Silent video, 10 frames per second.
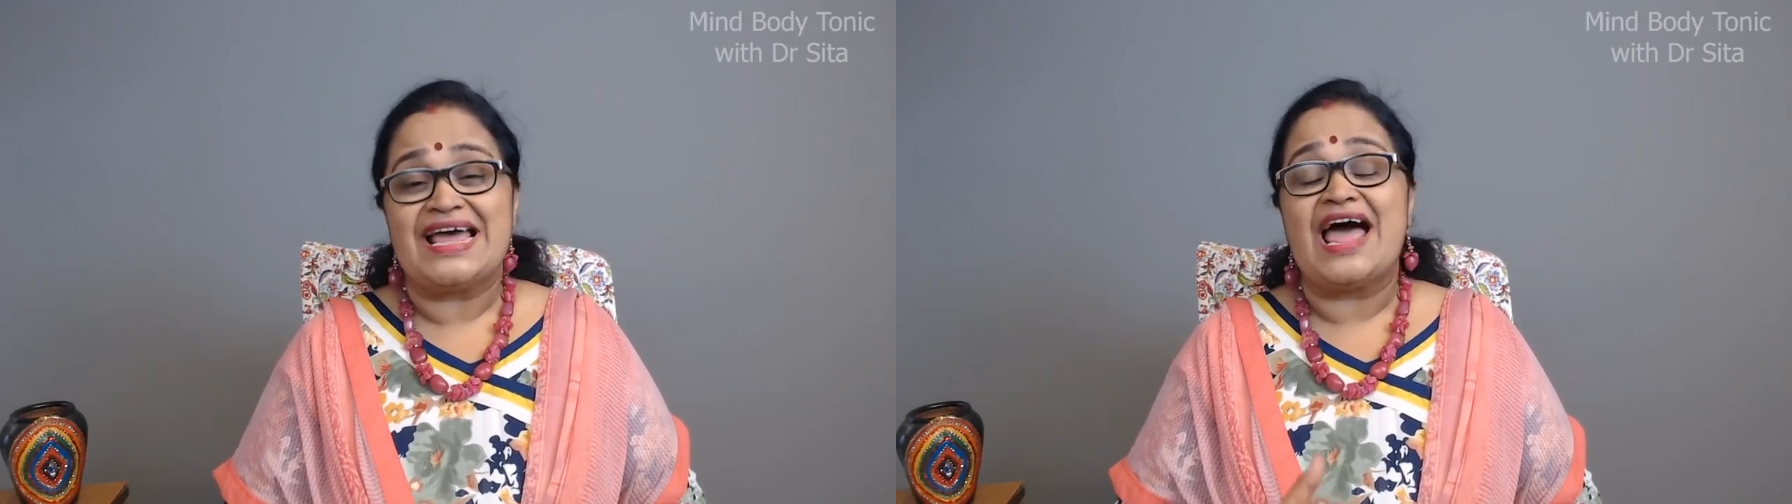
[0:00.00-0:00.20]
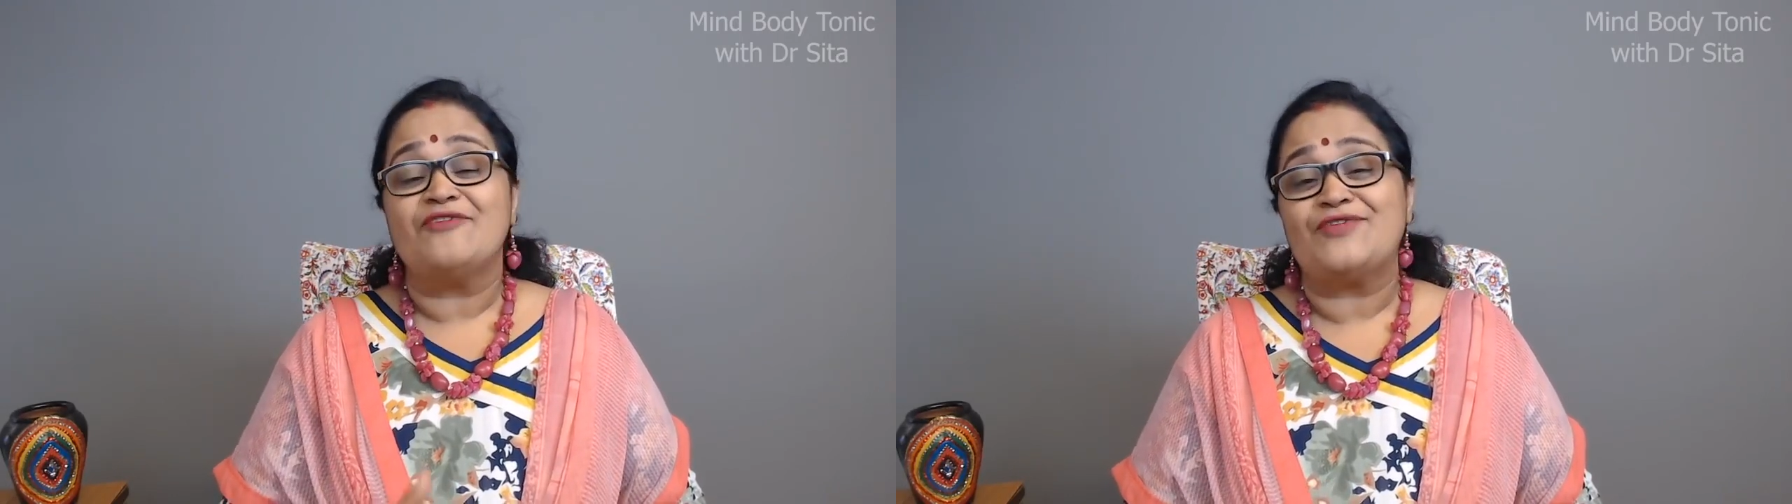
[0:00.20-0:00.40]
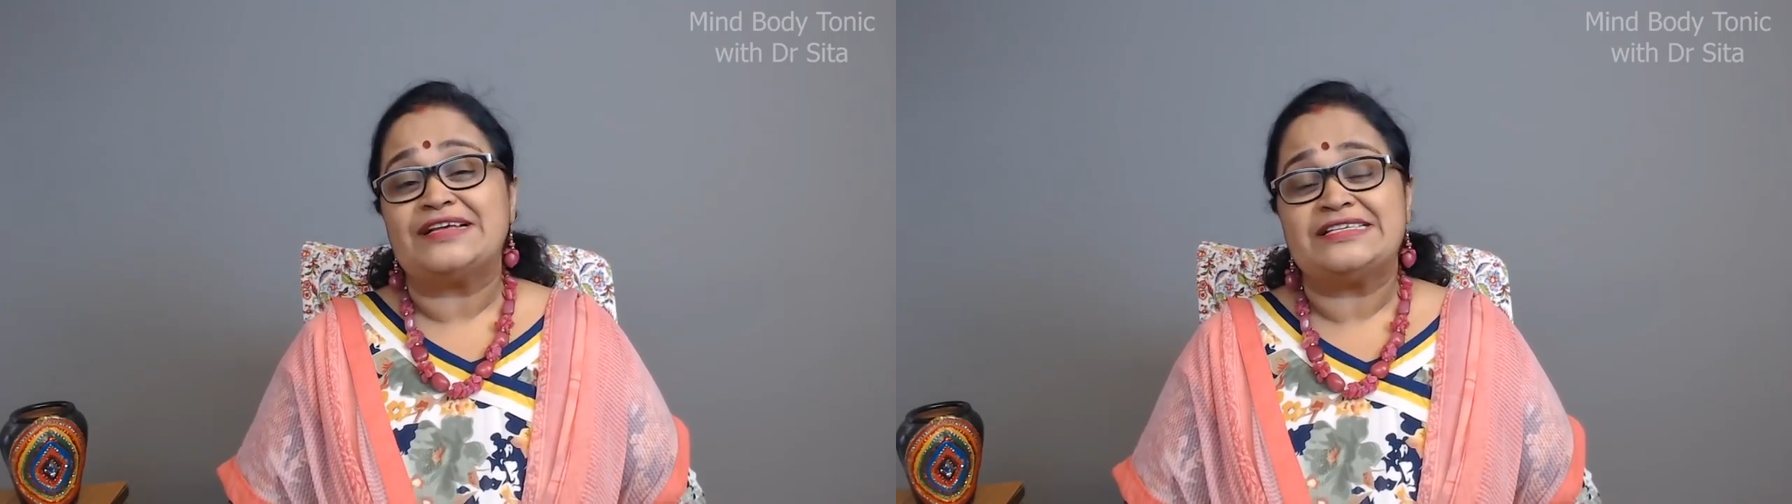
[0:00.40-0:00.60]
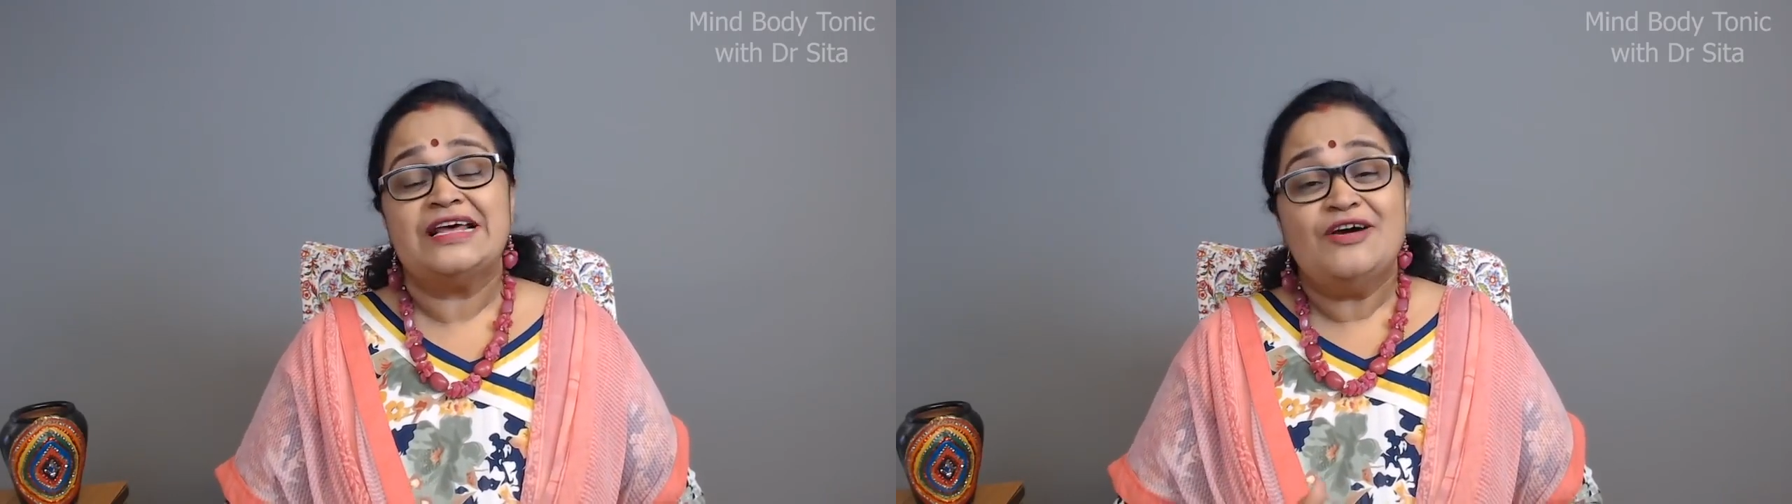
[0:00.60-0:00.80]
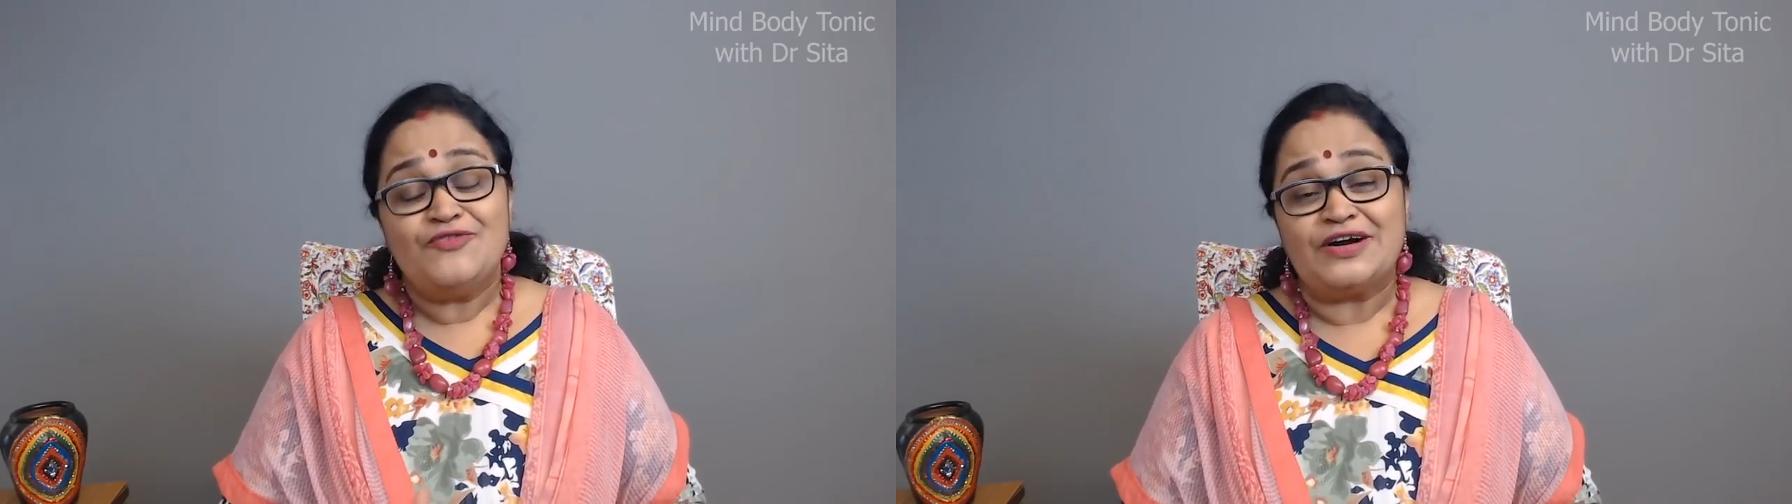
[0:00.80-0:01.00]
affects
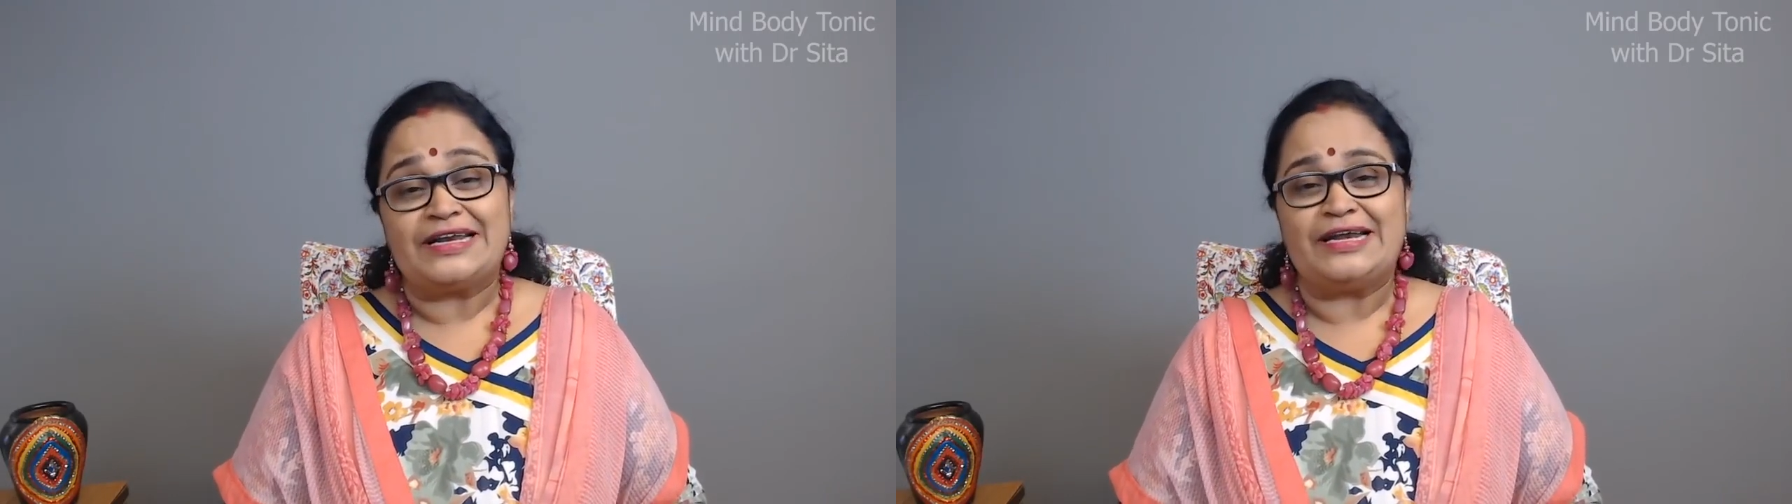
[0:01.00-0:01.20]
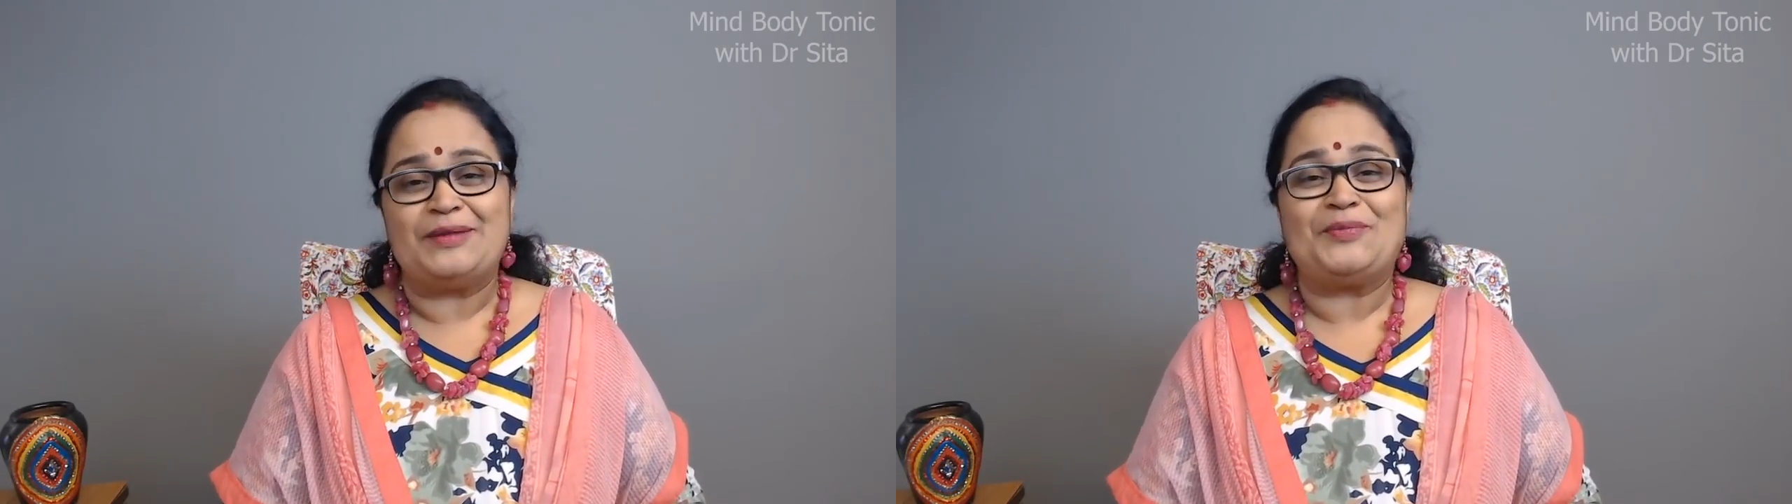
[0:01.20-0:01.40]
fertility